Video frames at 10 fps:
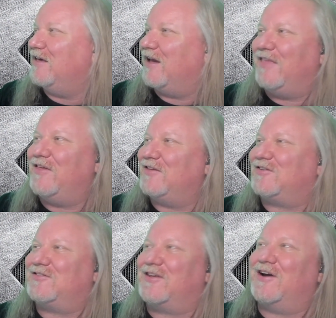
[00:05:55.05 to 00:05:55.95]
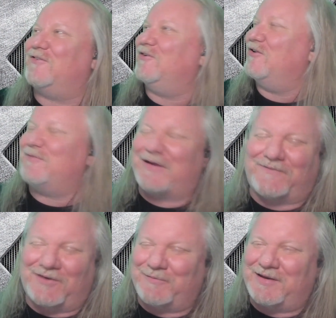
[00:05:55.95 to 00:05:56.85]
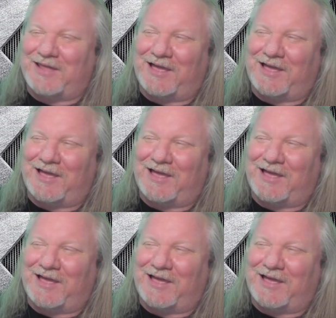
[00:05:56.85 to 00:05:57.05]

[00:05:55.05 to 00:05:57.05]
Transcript: and this is gonna ruin my filming day.